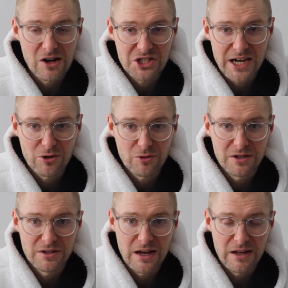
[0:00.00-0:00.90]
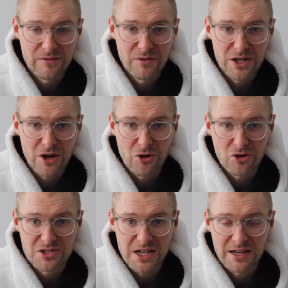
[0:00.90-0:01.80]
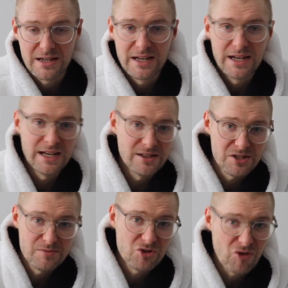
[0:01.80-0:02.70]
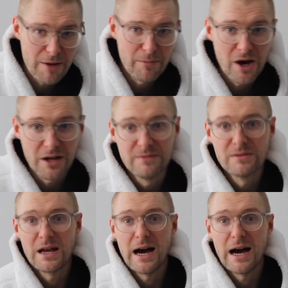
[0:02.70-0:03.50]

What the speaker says: channel and the video content, hit the subscribe button,